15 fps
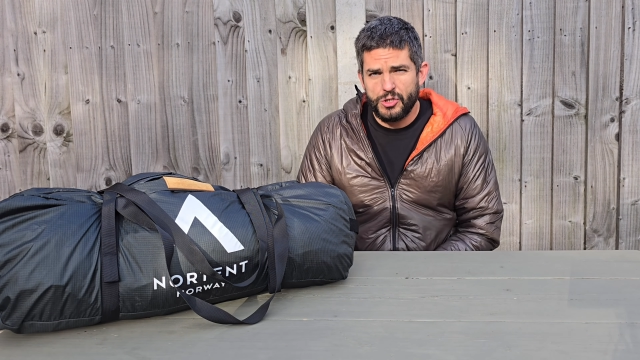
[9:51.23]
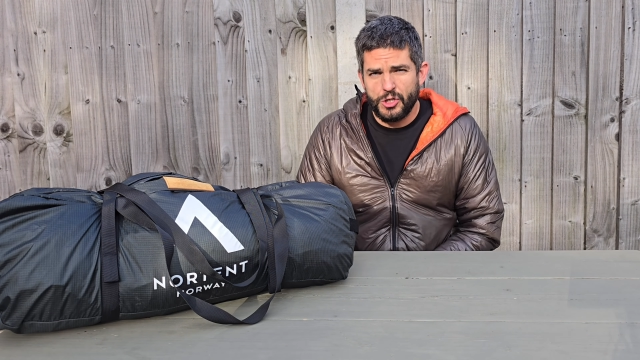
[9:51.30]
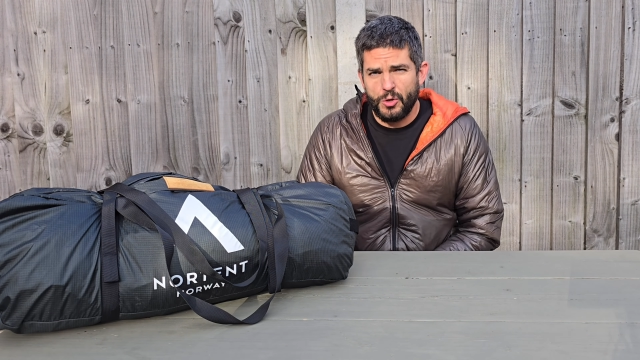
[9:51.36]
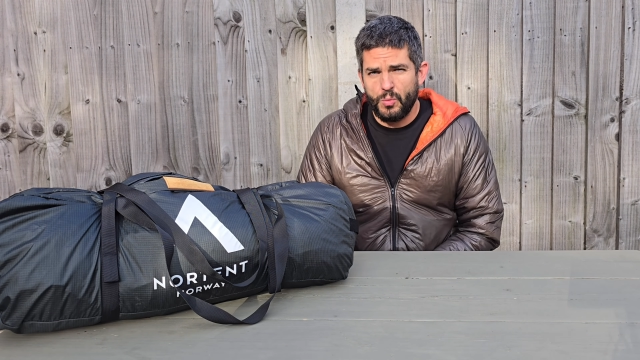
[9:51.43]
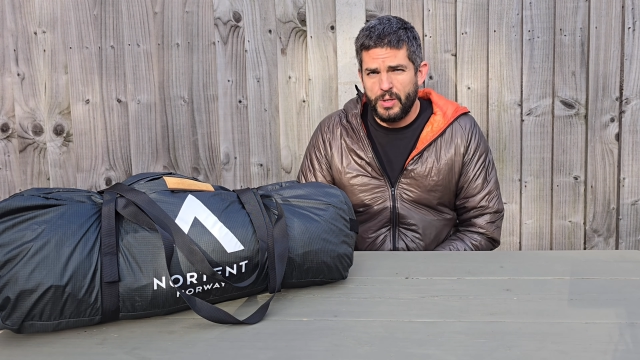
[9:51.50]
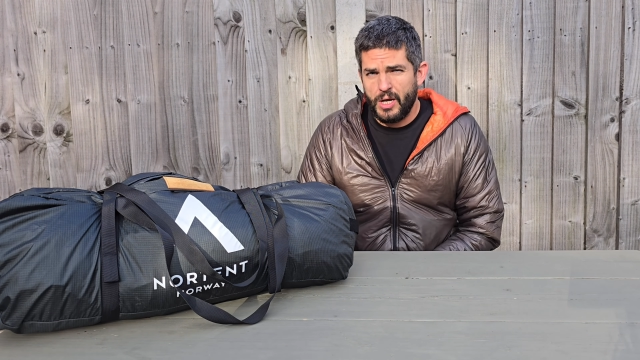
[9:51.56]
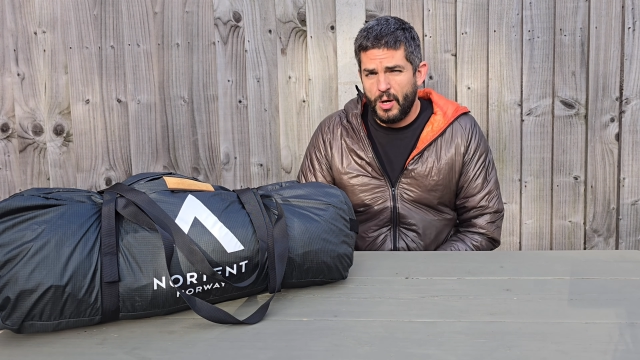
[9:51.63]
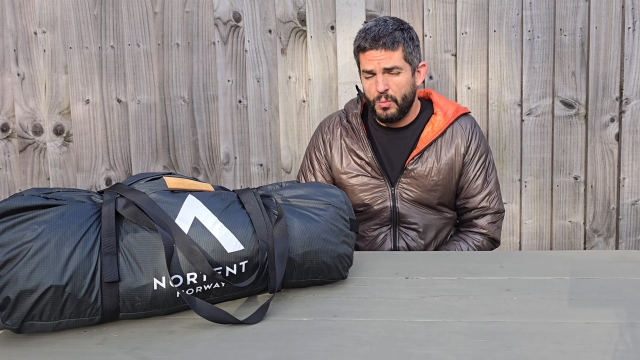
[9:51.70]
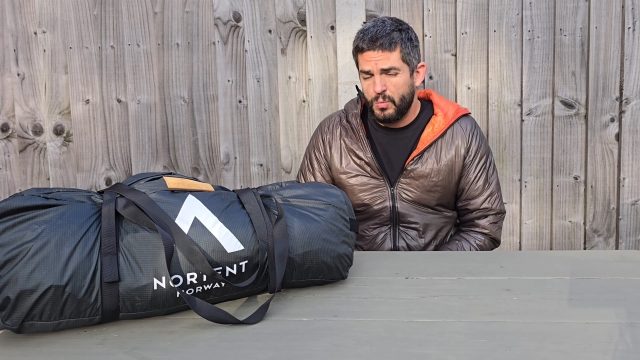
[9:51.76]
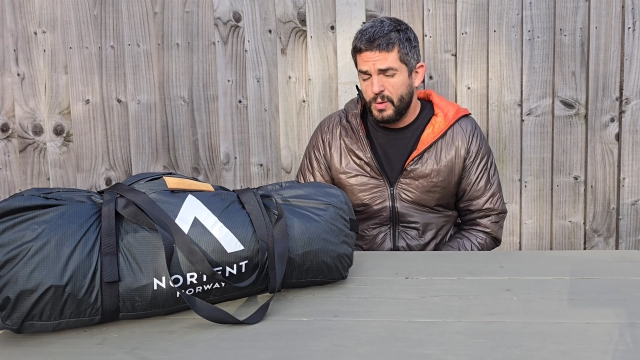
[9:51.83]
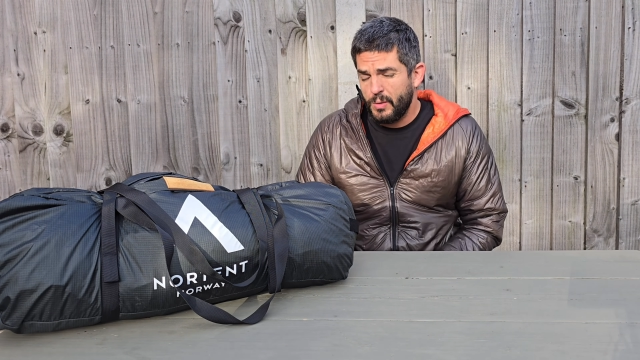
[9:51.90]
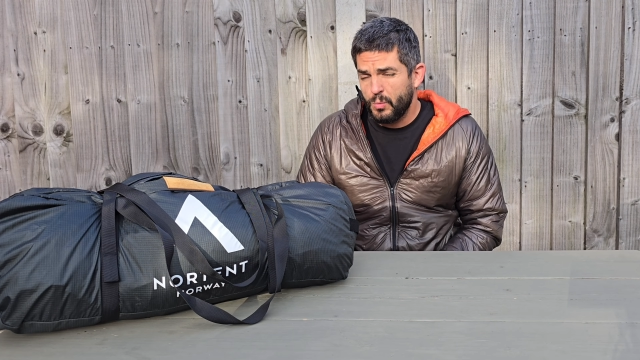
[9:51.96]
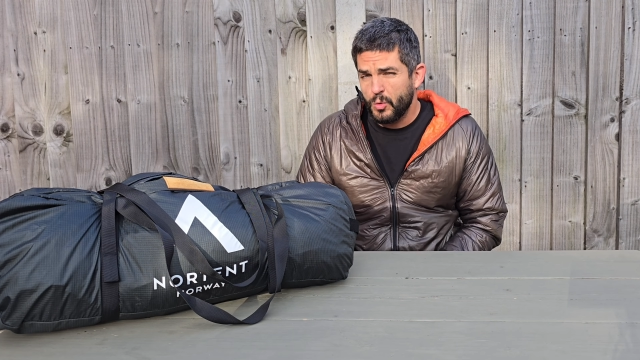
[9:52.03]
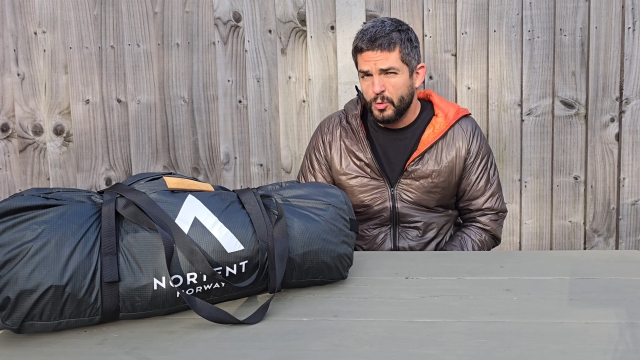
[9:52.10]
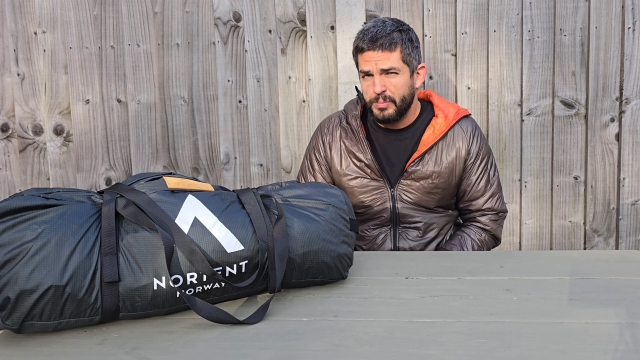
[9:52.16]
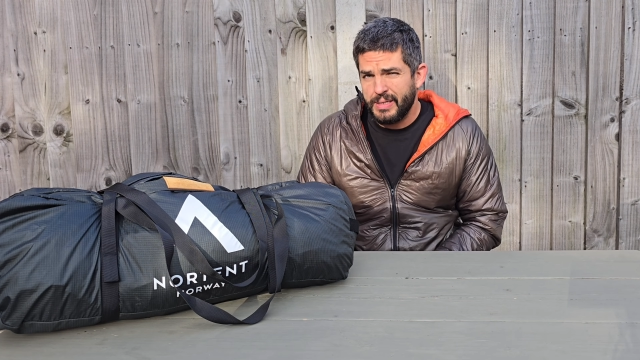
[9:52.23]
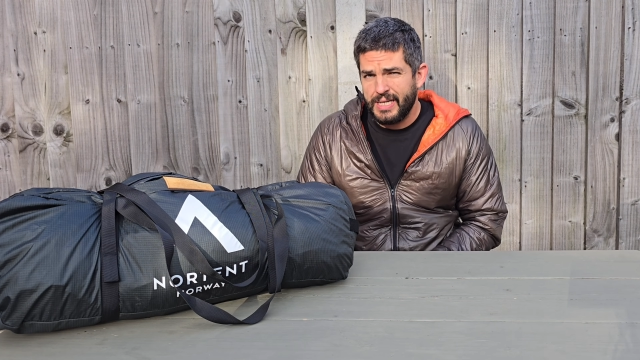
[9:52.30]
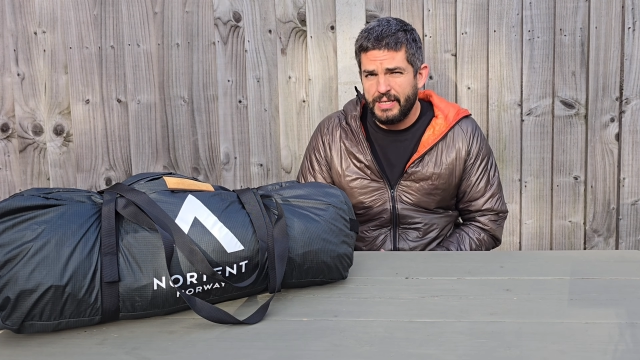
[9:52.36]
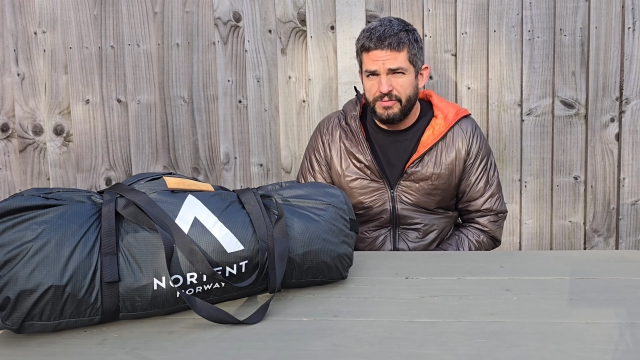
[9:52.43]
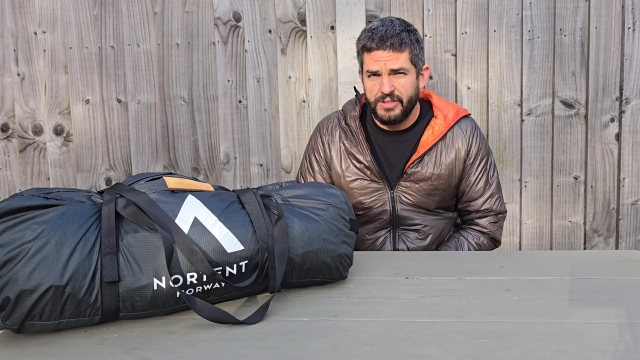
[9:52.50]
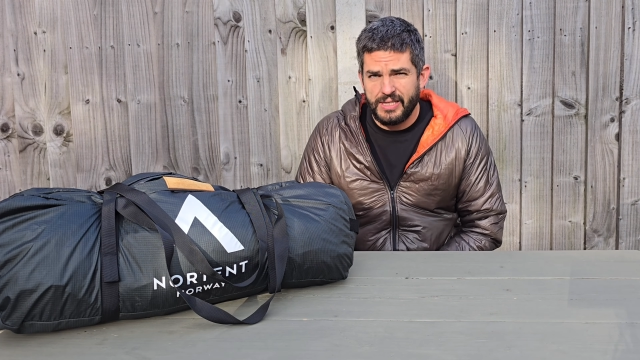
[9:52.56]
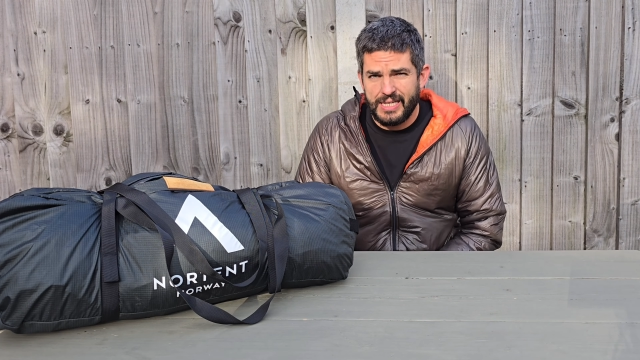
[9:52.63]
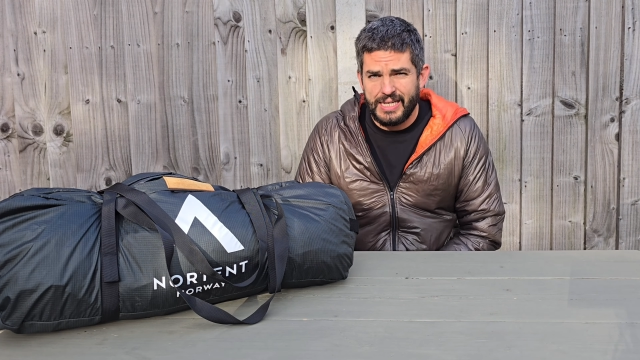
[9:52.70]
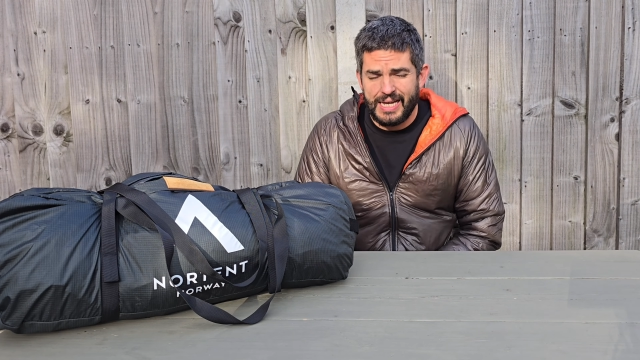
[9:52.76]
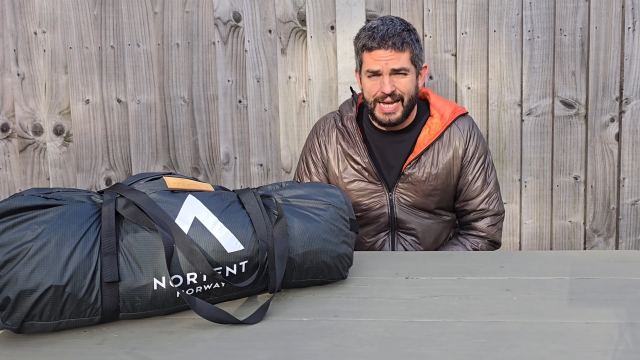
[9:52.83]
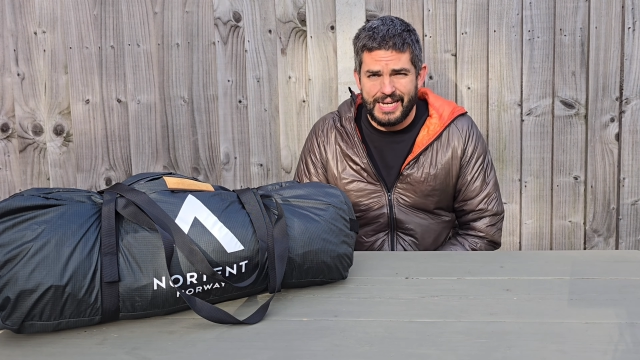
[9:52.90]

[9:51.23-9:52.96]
so we will be leaving the